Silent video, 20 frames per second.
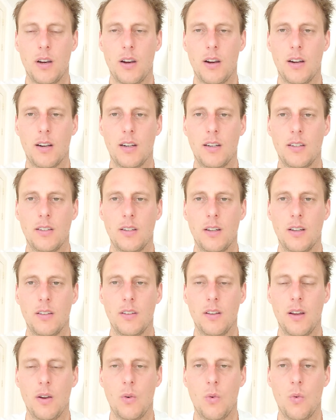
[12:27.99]
are
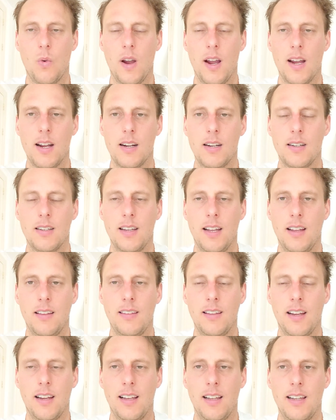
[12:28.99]
not aware
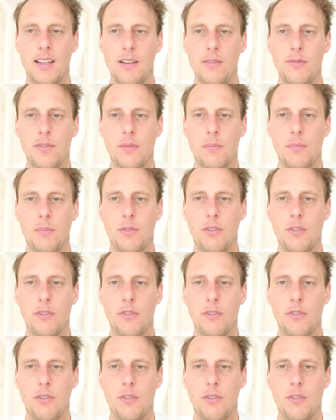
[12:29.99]
that they live in